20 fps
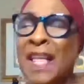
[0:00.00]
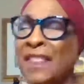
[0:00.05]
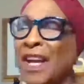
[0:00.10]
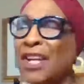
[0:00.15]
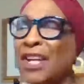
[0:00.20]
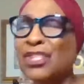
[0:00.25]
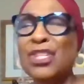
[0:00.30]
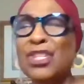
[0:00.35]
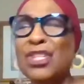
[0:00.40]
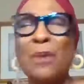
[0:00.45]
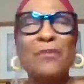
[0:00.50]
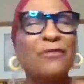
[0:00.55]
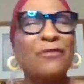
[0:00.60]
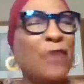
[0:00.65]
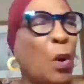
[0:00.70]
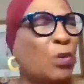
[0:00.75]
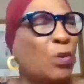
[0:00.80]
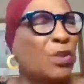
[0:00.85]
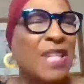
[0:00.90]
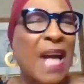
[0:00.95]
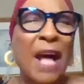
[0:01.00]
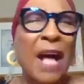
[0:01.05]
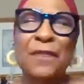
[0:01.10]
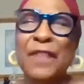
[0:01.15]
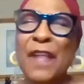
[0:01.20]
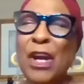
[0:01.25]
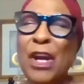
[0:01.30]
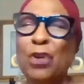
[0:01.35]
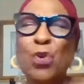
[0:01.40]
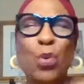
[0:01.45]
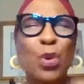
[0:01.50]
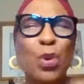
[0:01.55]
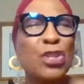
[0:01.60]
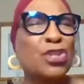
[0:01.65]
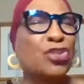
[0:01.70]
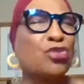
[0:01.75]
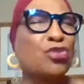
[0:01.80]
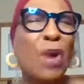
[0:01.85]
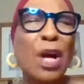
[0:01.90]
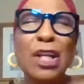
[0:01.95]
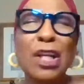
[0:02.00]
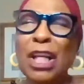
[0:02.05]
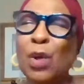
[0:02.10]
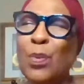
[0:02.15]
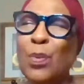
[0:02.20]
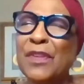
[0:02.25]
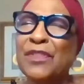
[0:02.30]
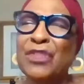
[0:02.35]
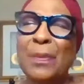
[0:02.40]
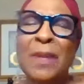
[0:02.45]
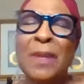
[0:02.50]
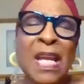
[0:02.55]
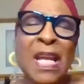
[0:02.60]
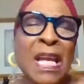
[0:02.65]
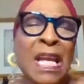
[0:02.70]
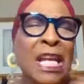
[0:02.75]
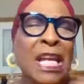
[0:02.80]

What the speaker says: There's some folks out there who are struggling with some